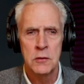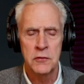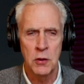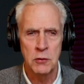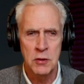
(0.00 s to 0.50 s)

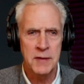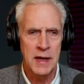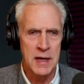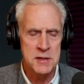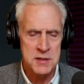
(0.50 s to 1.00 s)
So you've got
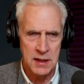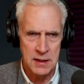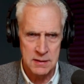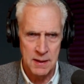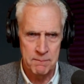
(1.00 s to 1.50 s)
to
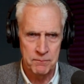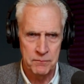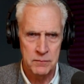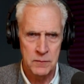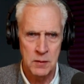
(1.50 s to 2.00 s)
educate them.
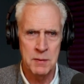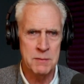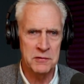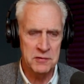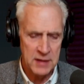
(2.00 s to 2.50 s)
Could be
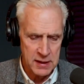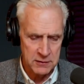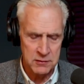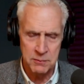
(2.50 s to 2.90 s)
mistakes,